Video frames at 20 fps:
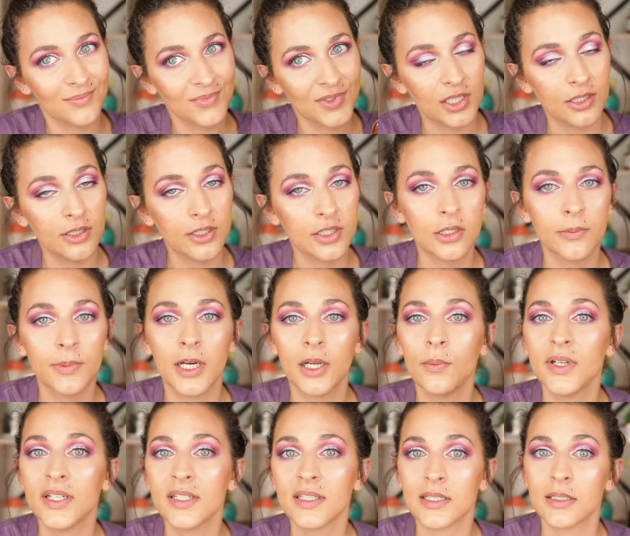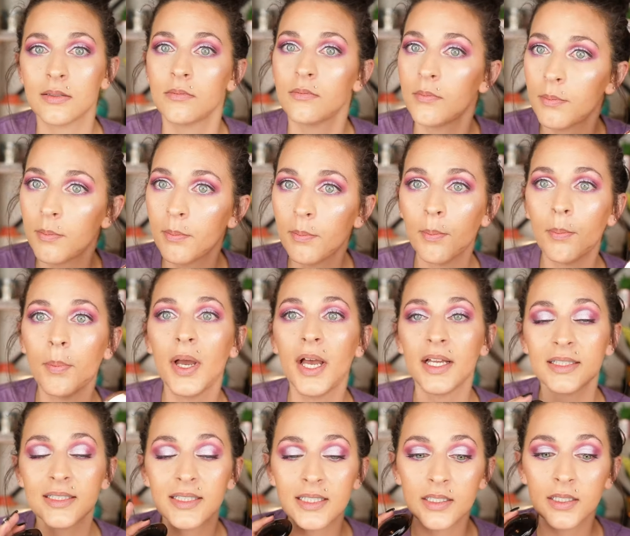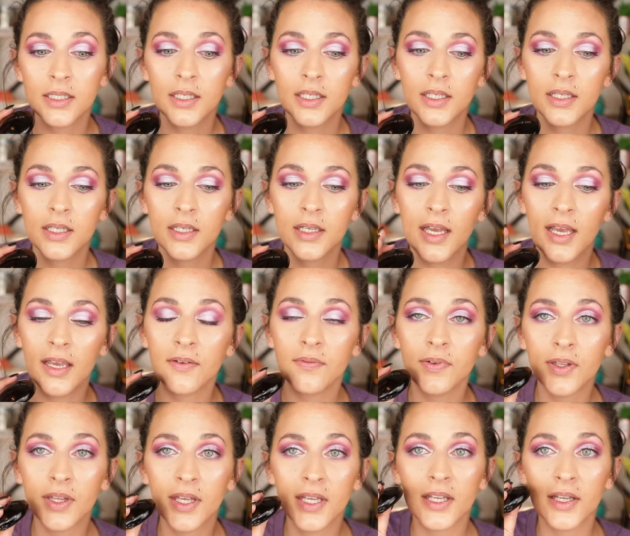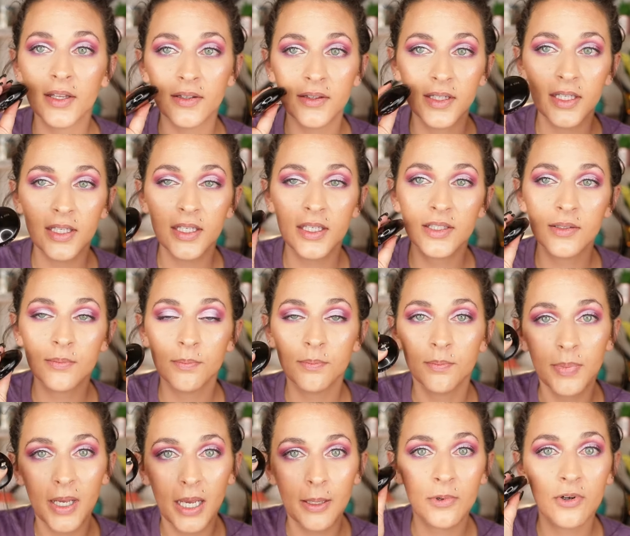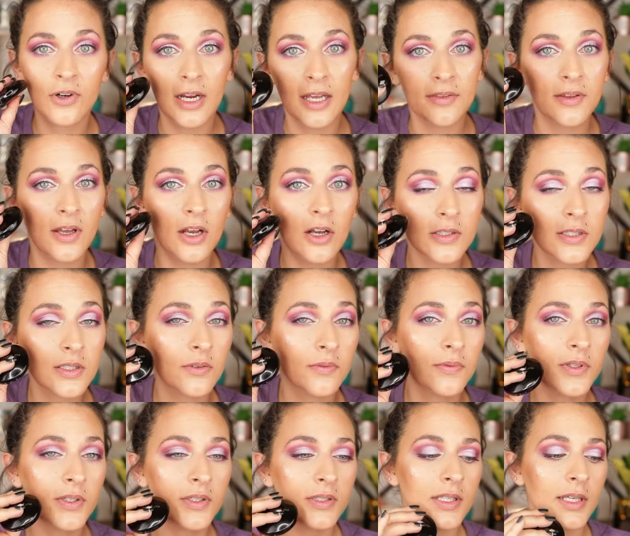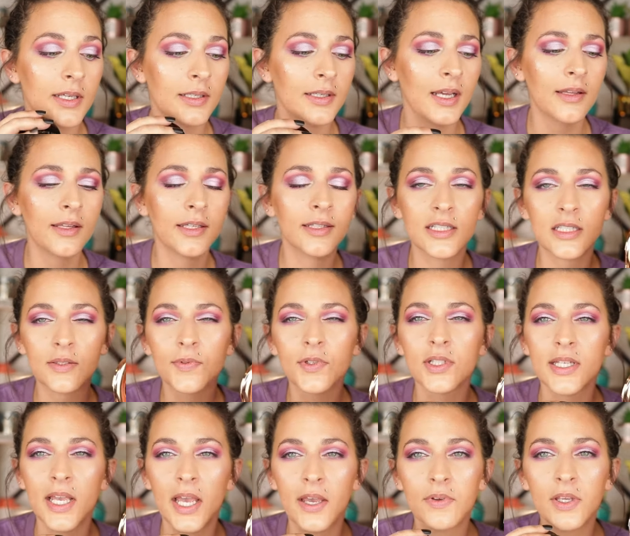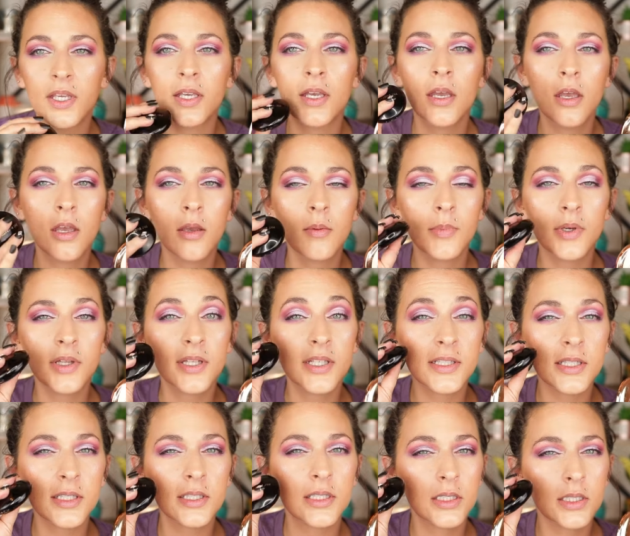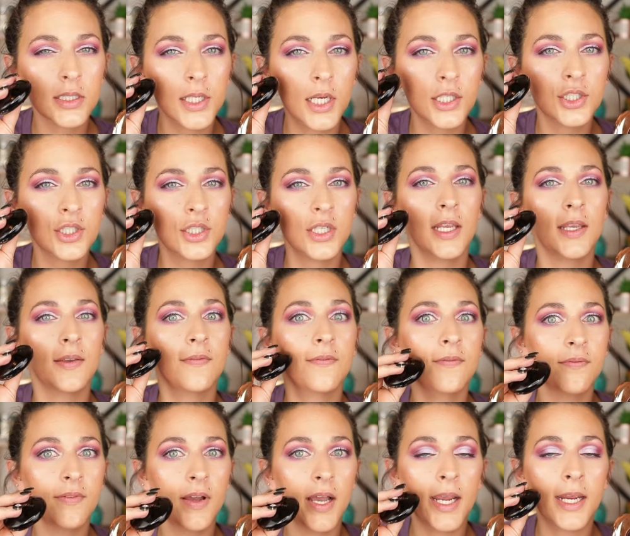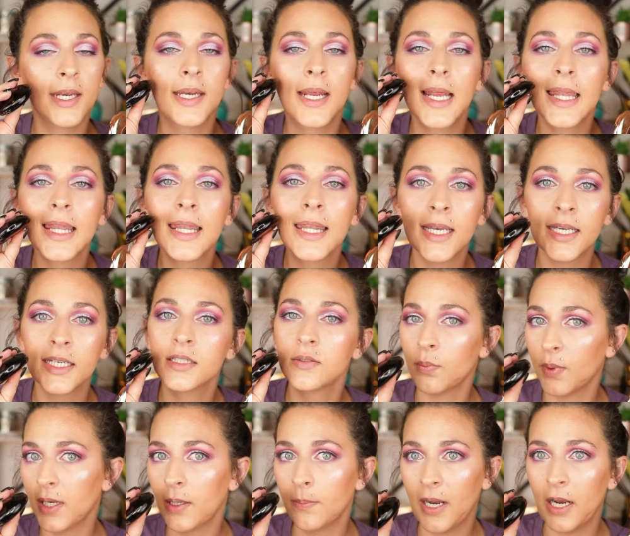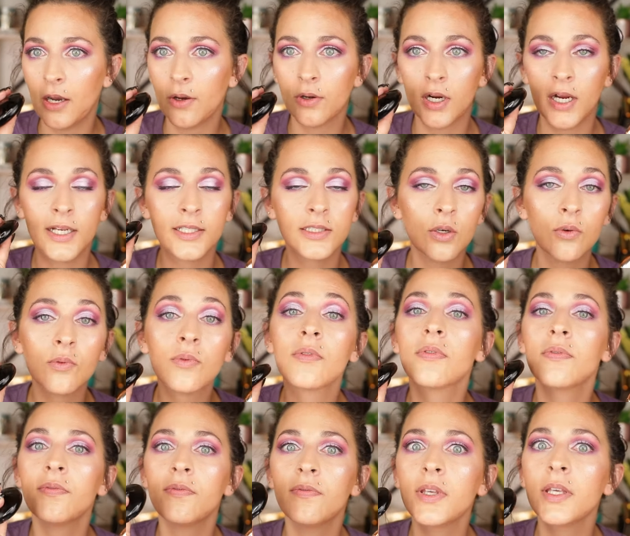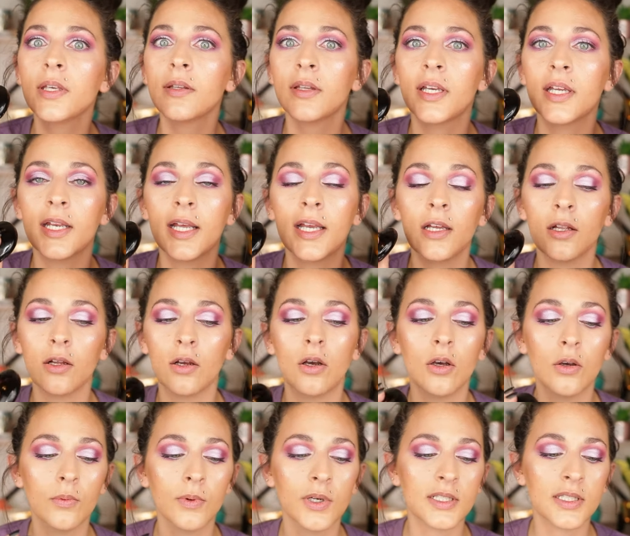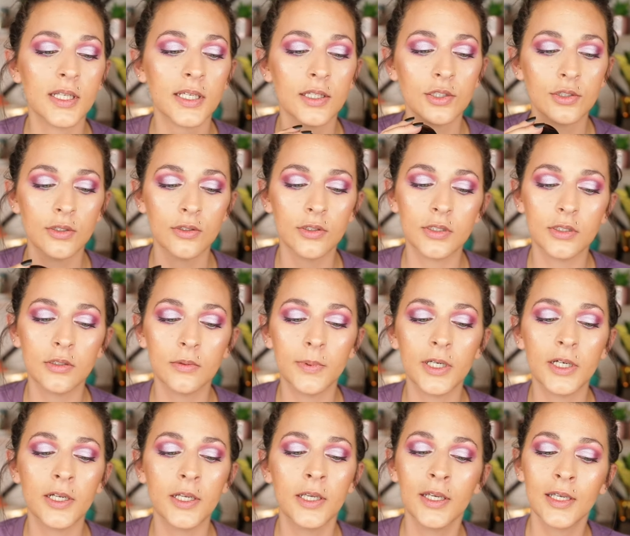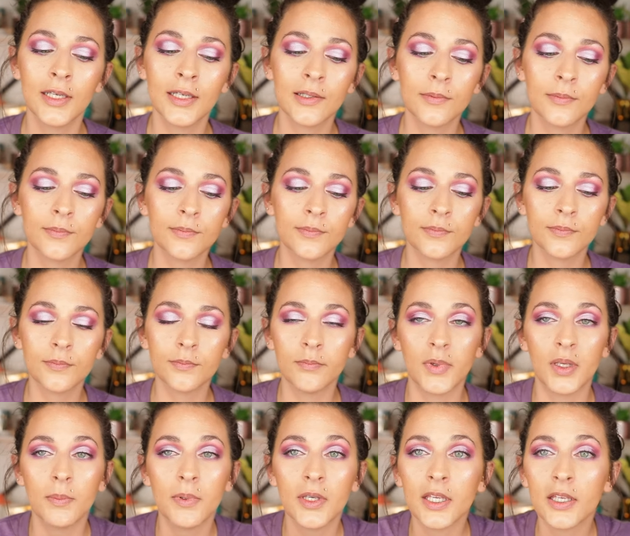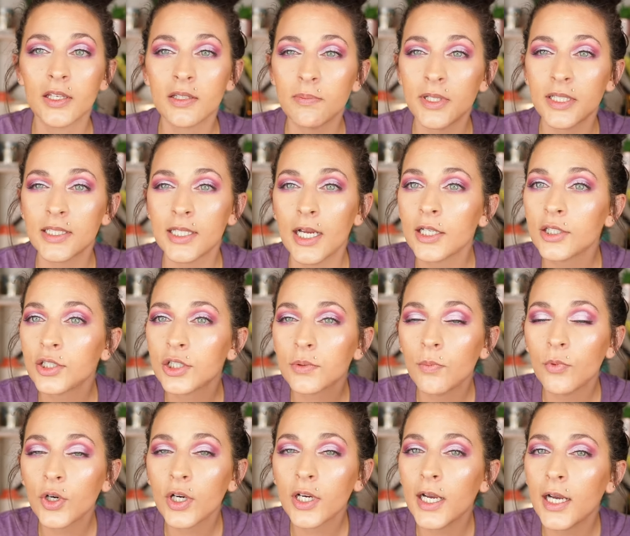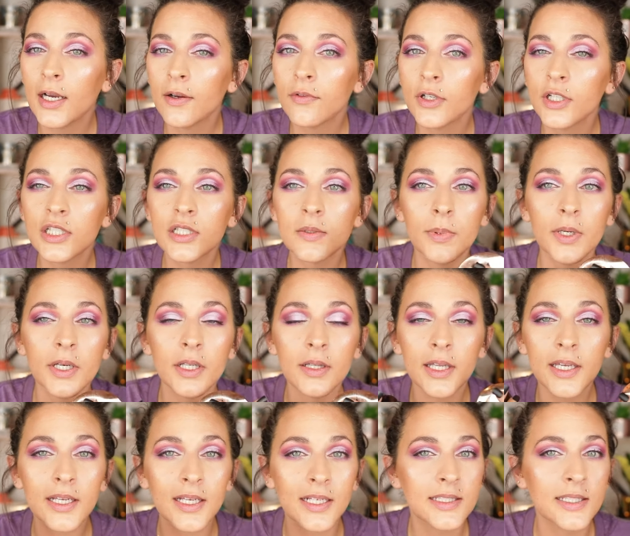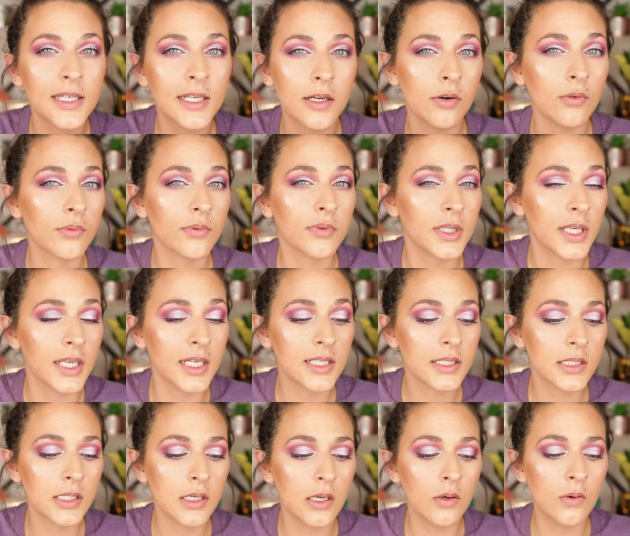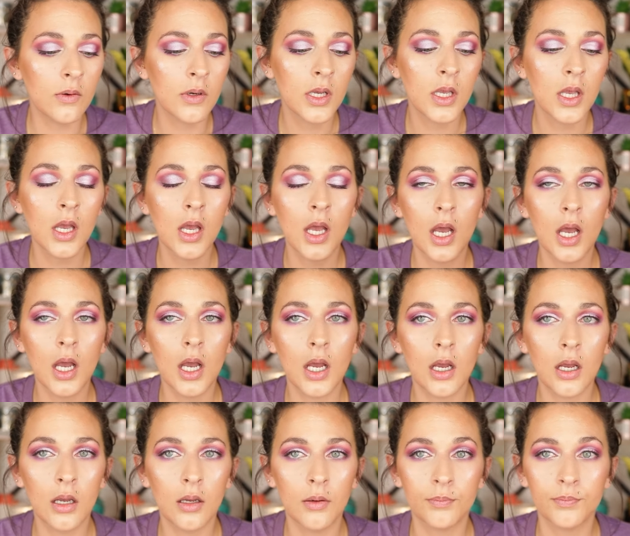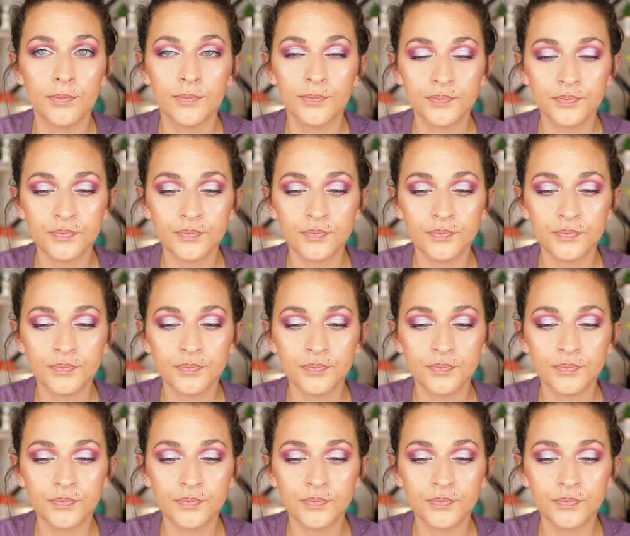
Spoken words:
Charlotte Tilbury wins. But I feel like the Pat McGrath also feels like, not like this feels heavy, but this is such a fine, lightweight powder. I don't feel it at all. Whereas like the Charlotte Tilbury, maybe it gives me a touch more coverage, but like I said, I don't think so. But